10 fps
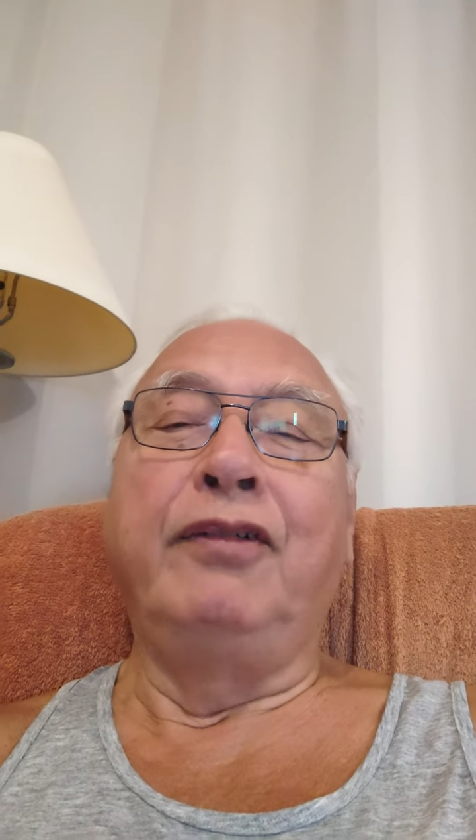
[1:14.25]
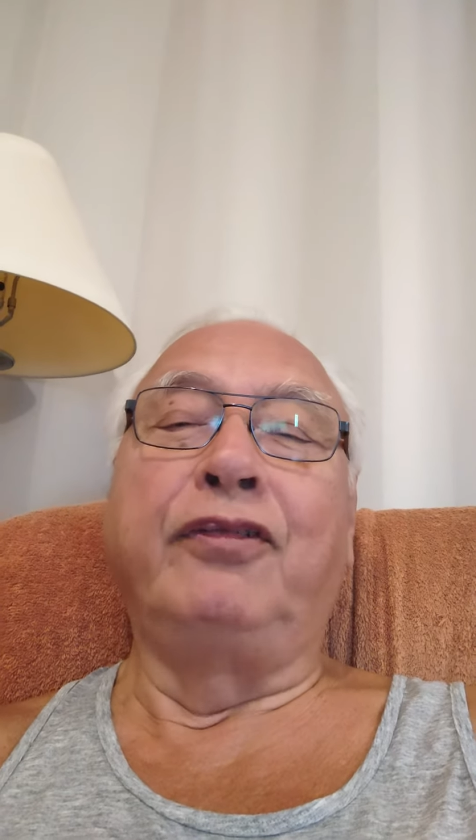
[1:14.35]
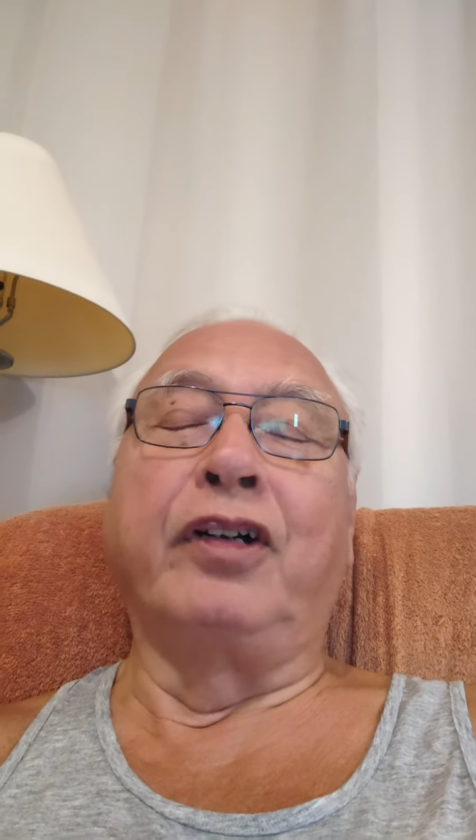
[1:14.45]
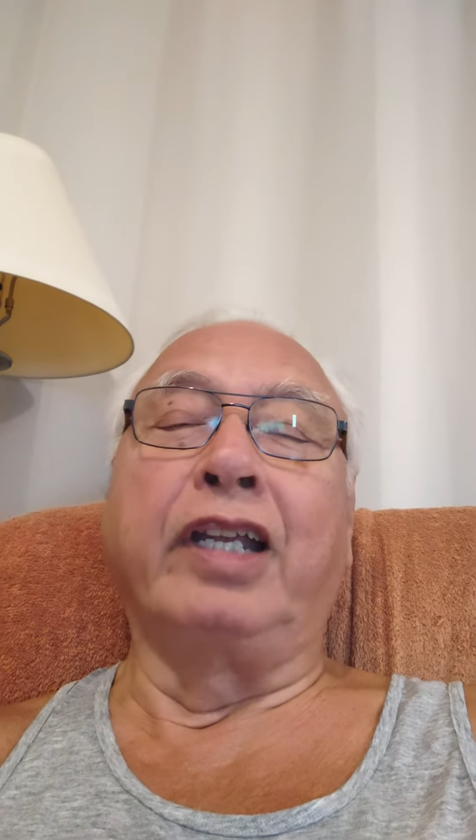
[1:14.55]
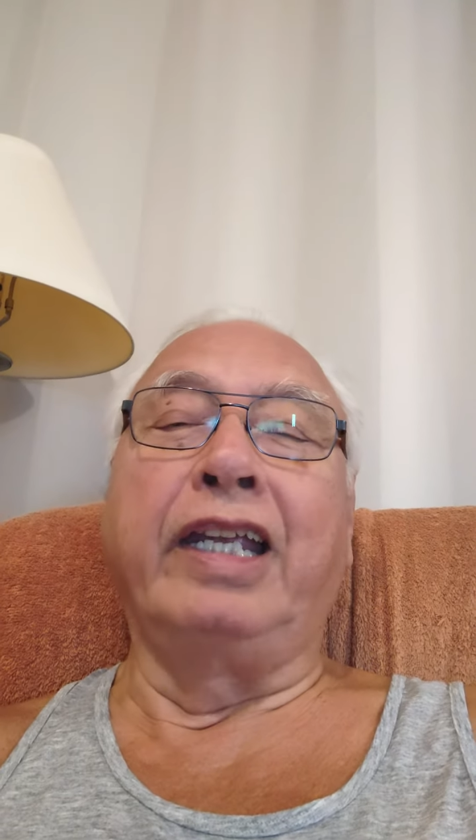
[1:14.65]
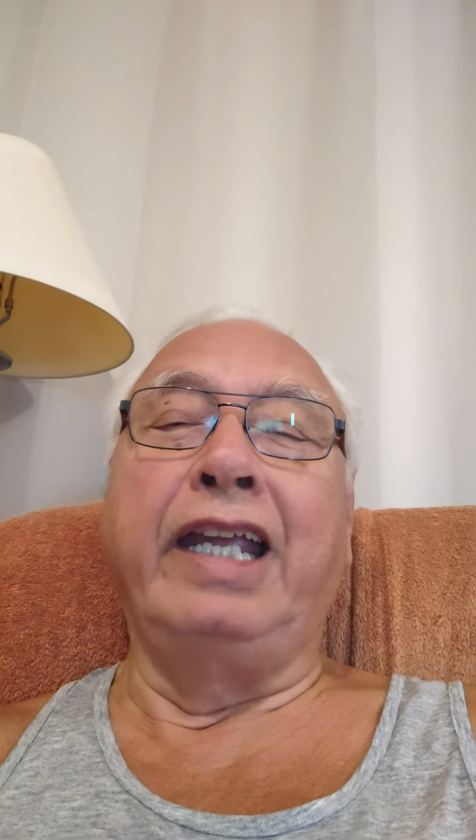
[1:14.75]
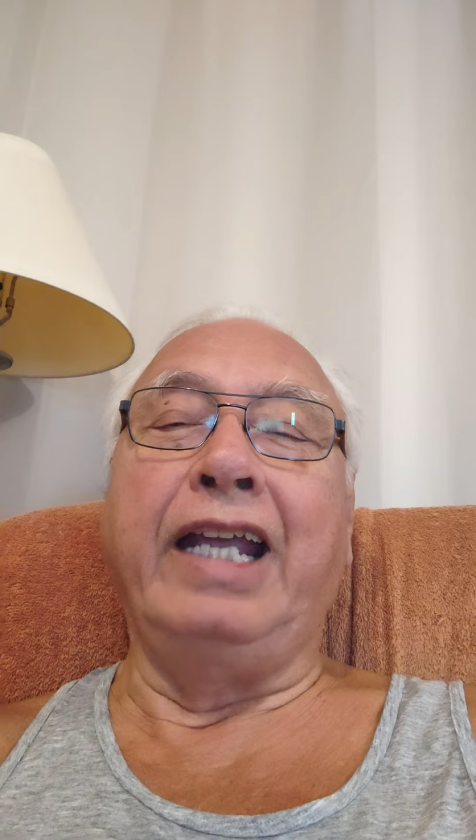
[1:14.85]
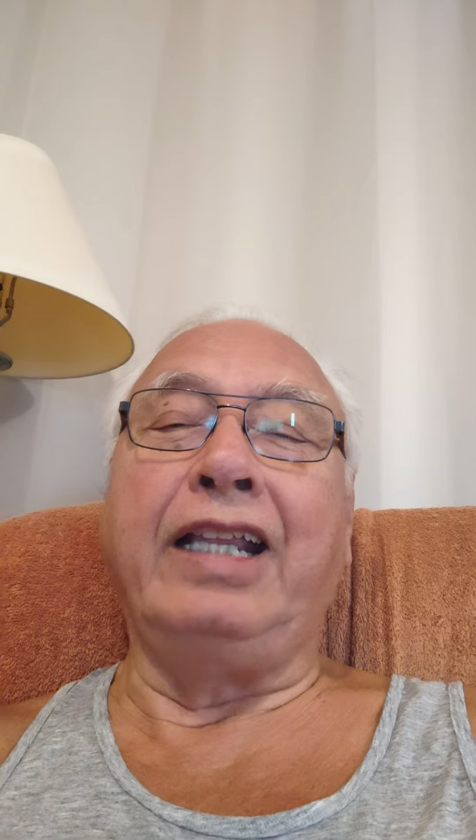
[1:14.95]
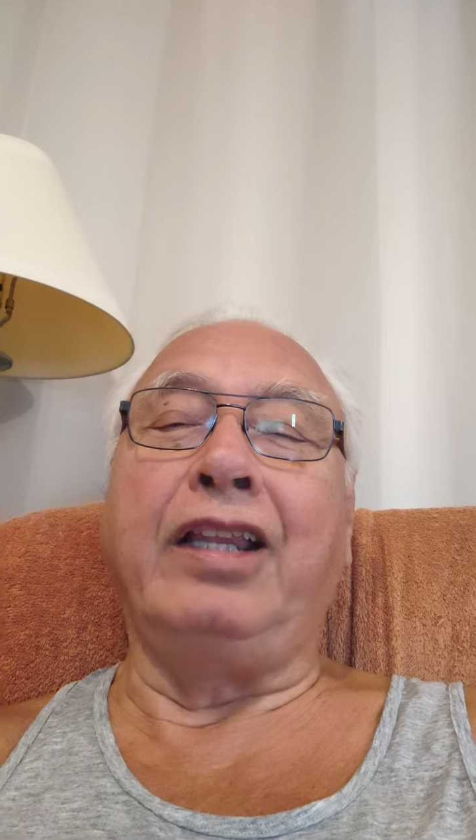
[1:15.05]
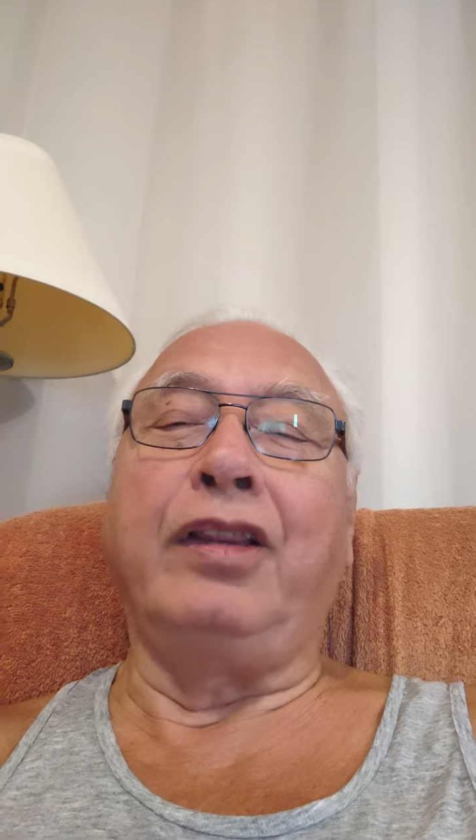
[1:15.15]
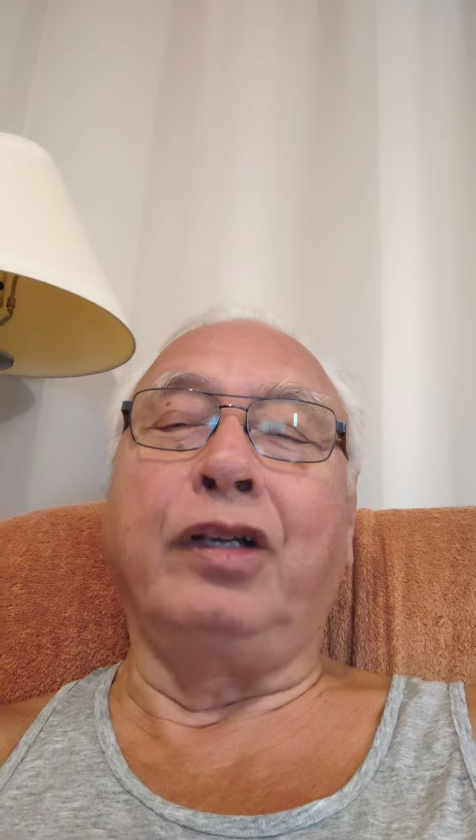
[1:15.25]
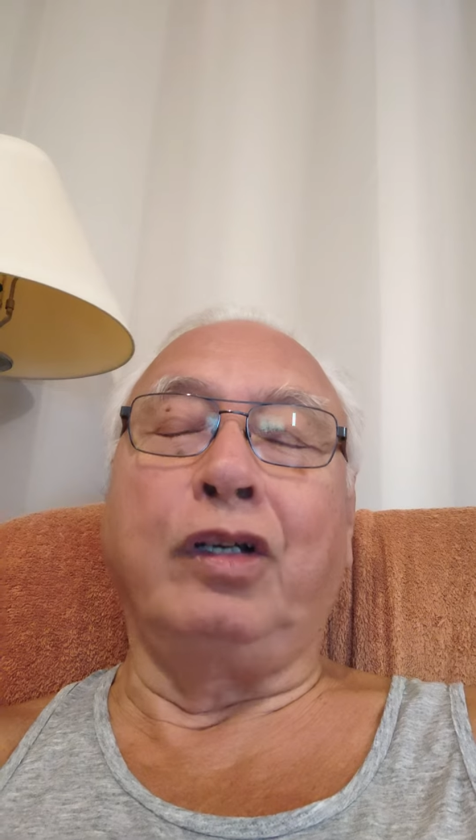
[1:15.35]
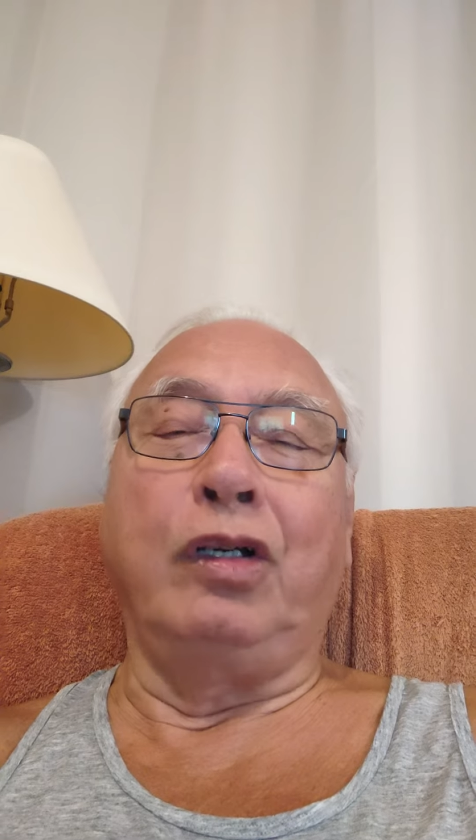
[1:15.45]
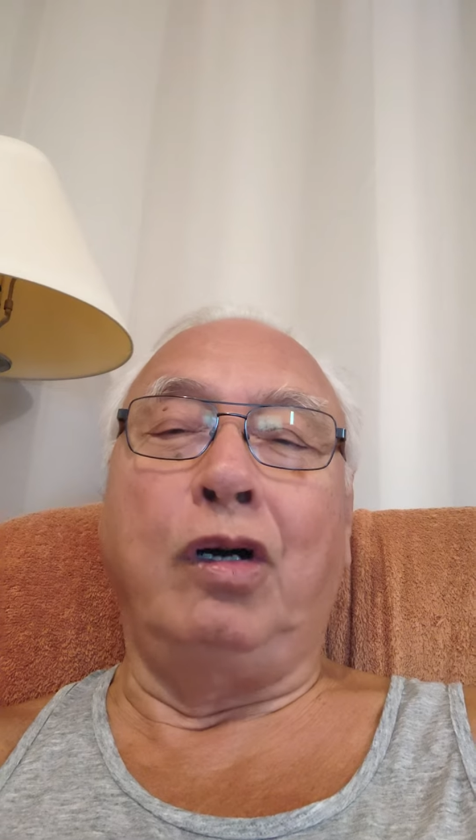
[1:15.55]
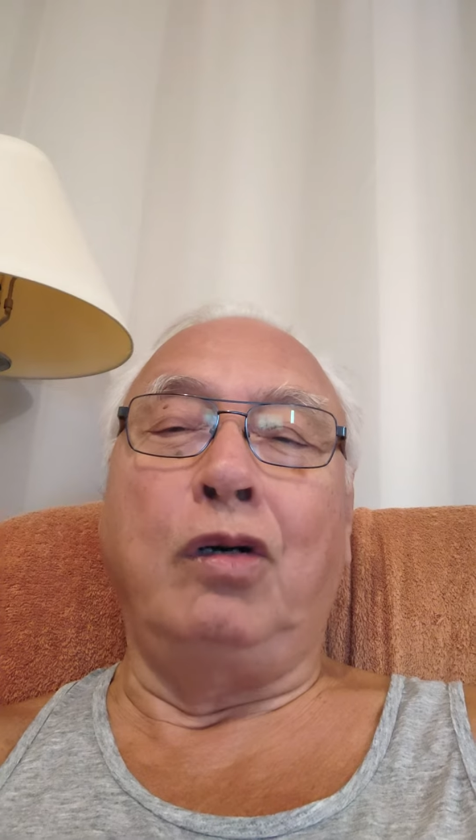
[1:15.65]
Forget the
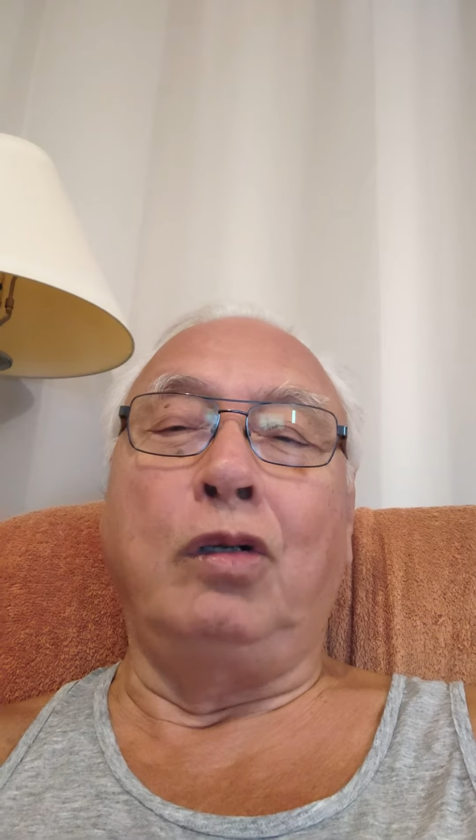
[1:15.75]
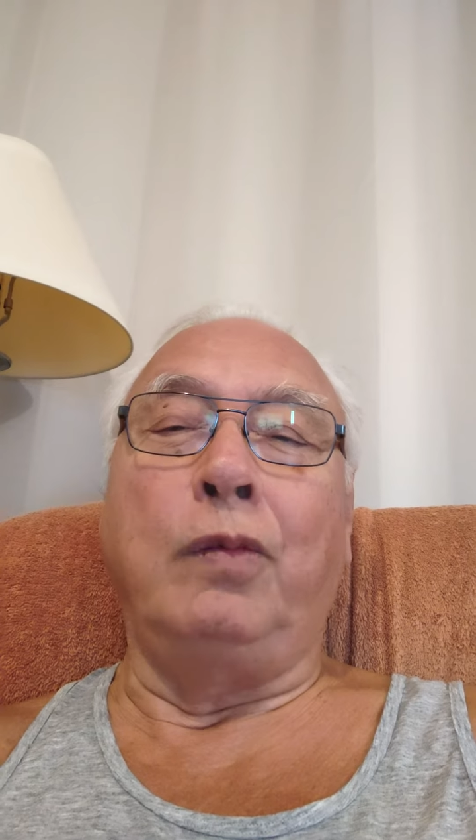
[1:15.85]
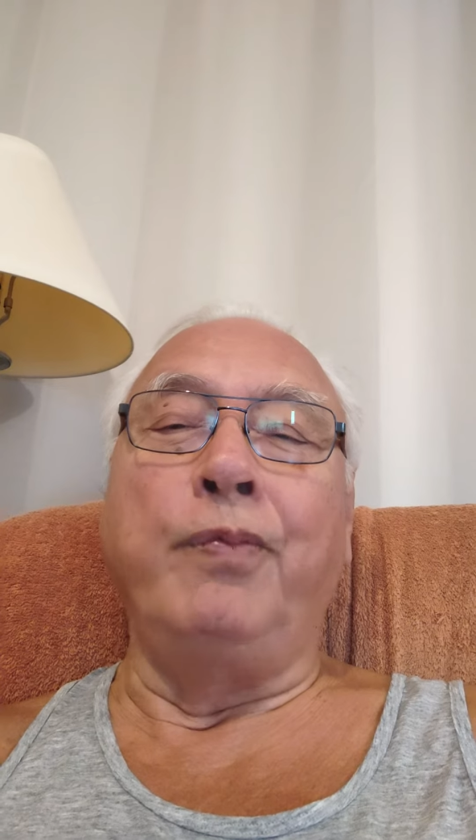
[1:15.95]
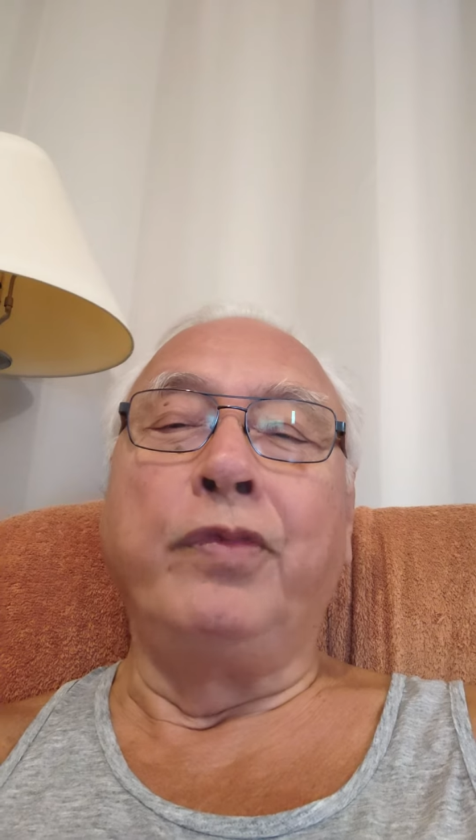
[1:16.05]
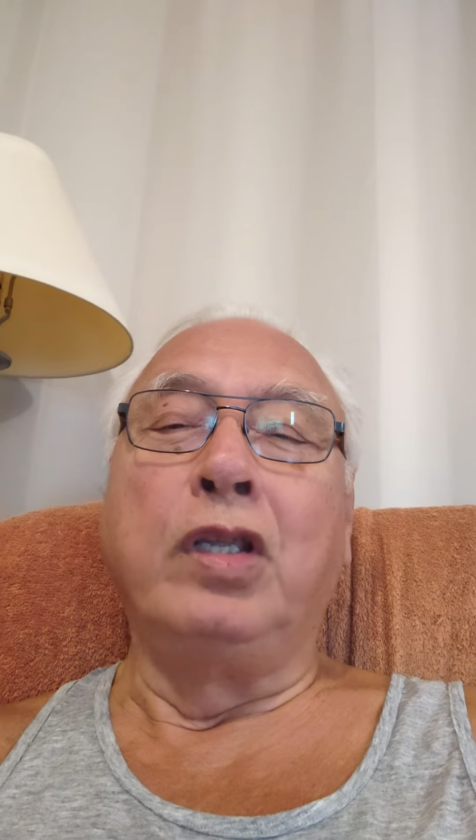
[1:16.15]
goal.